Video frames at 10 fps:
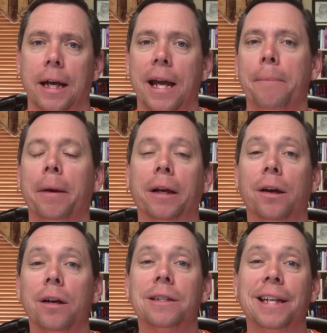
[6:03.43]
And
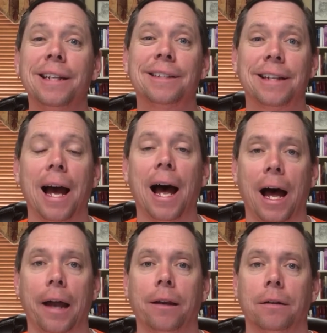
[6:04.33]
because he's
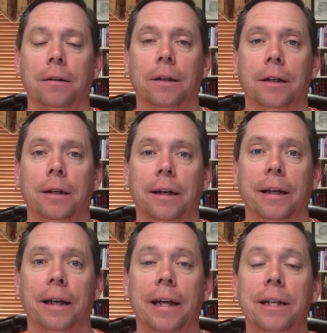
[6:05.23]
God,
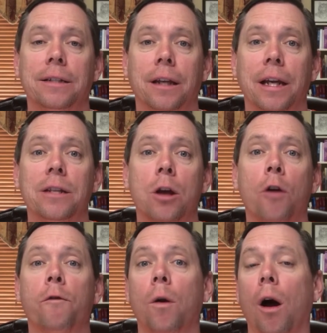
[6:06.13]
he's
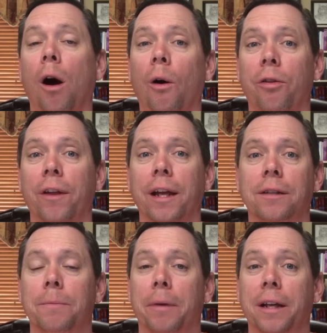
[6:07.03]
over all
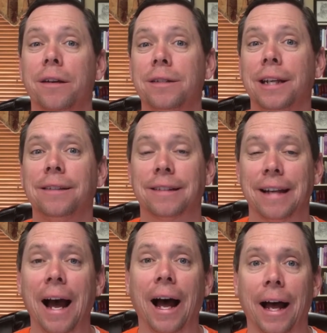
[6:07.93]
things. Because he's
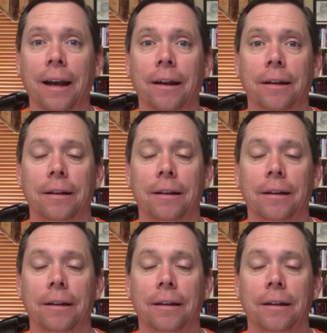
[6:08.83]
God,